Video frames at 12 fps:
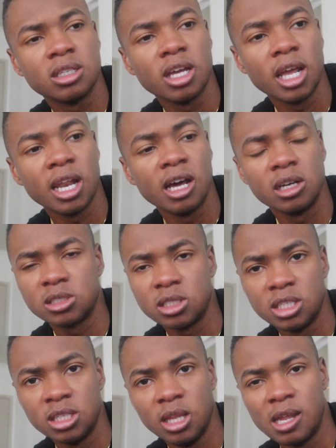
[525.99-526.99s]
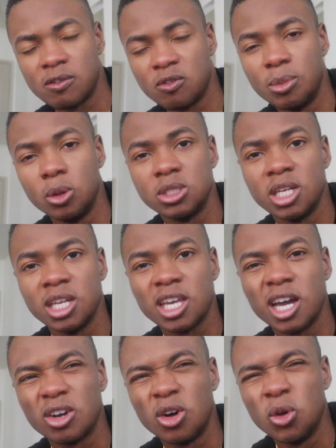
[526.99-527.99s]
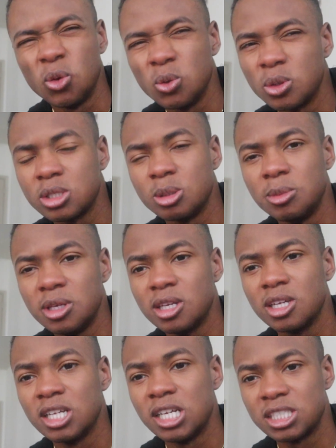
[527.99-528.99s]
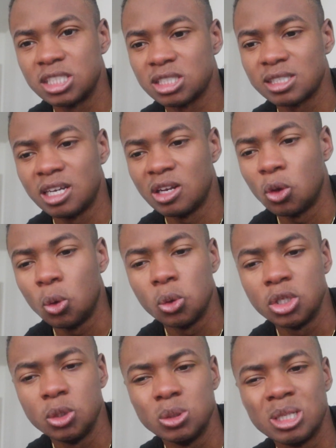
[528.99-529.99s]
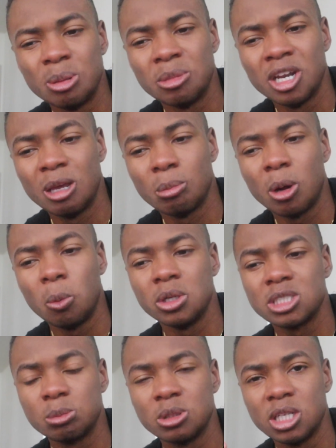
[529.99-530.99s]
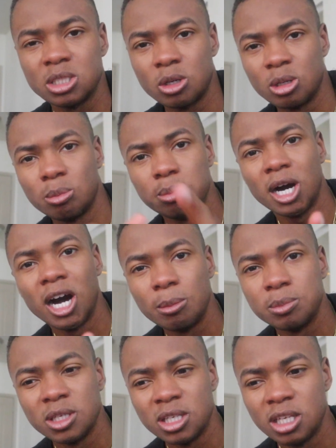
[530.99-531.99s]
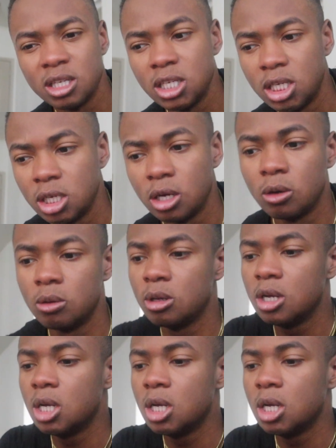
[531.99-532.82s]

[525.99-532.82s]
And honestly, The Laugh of Mo is getting kind of old to me. It's just an old, used up name. I want something that's going to pop, you know.